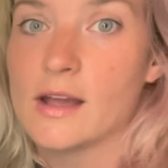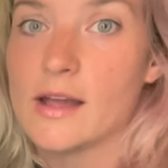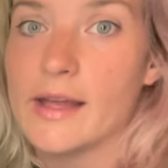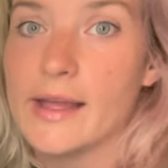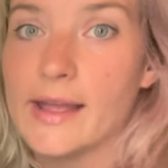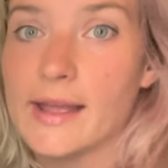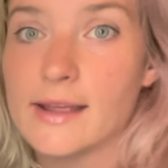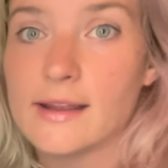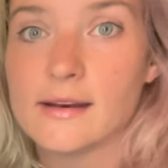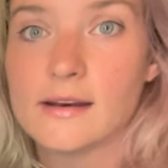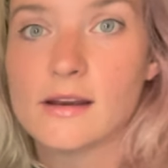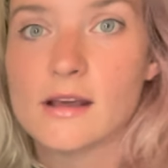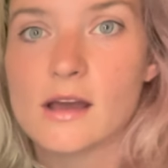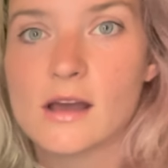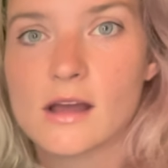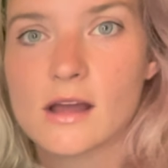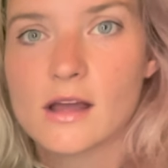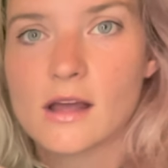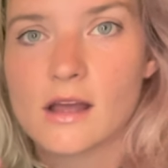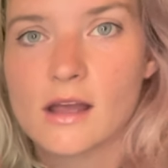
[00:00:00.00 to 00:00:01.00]
And
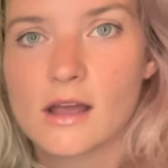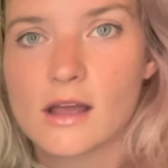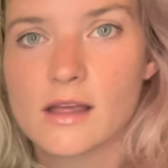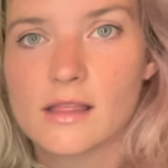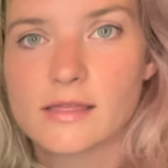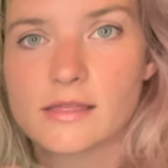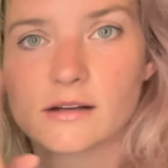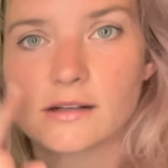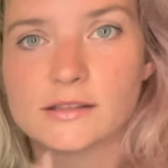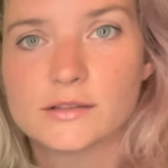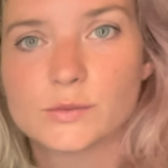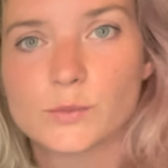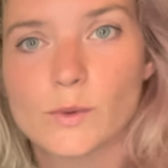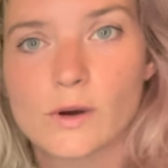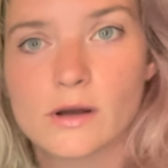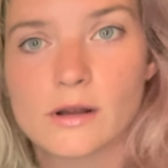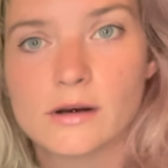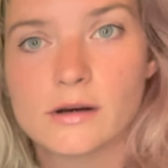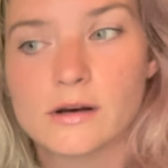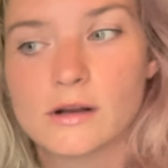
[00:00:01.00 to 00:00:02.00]
there's
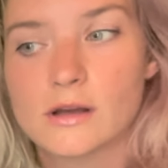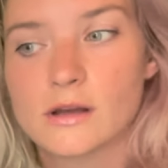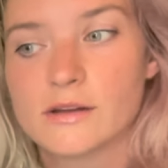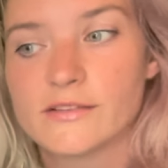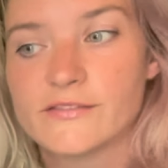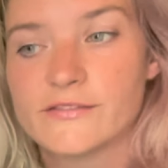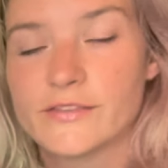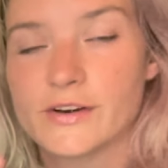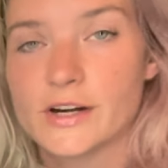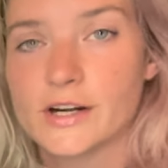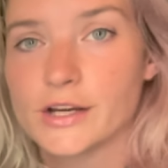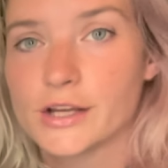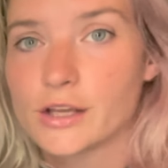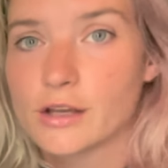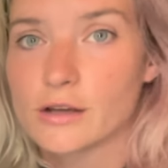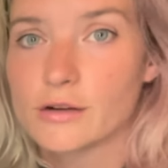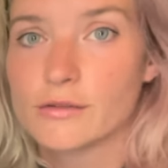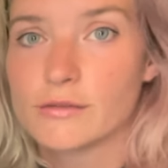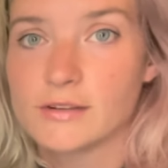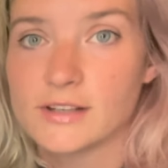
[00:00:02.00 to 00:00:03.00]
one very
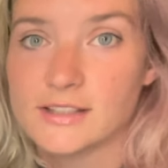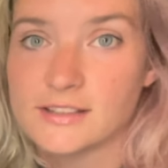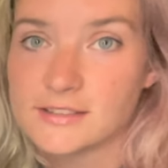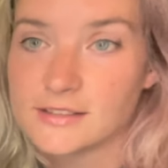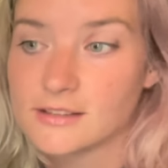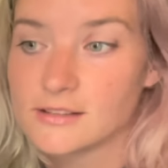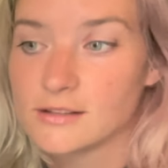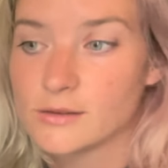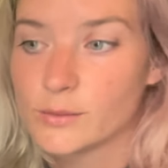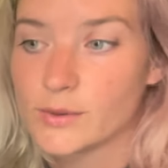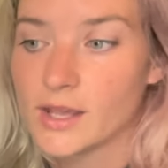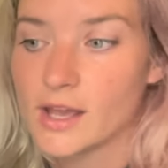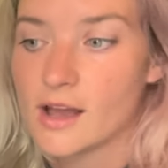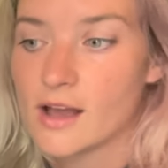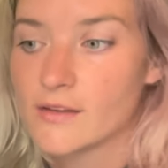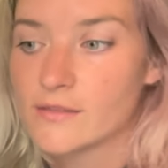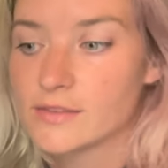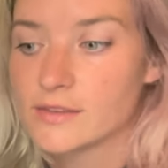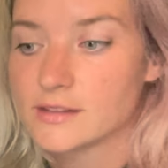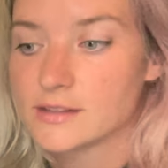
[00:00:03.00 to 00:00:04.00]
good reason we
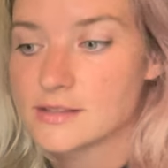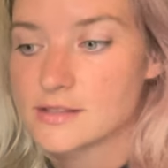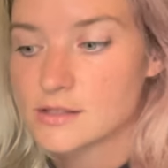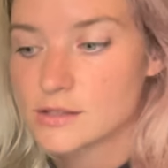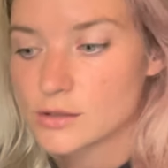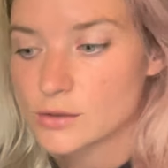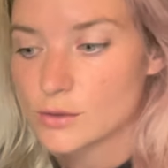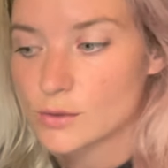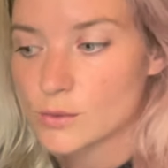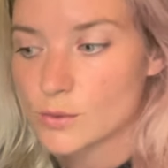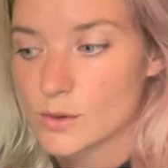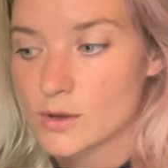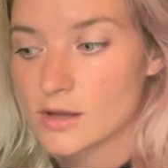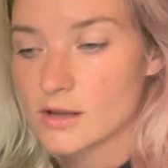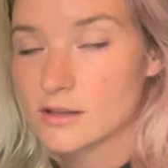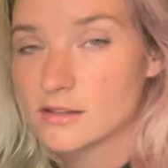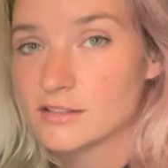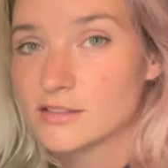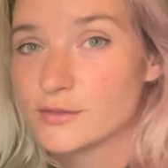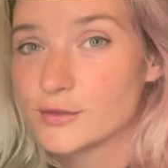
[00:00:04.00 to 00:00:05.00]
have this too,
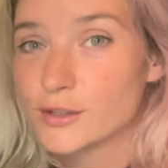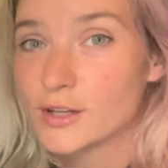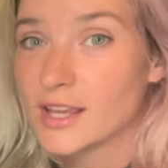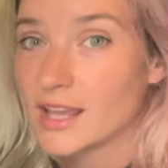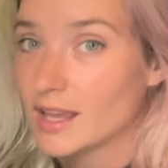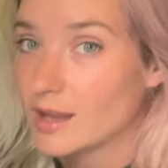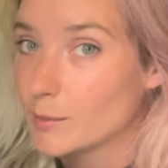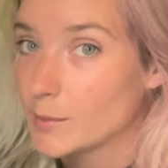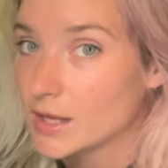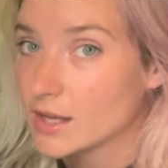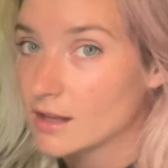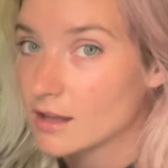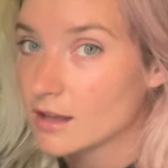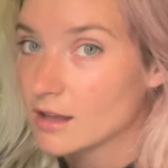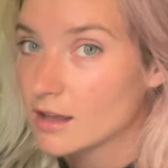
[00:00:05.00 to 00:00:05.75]
is for gaming.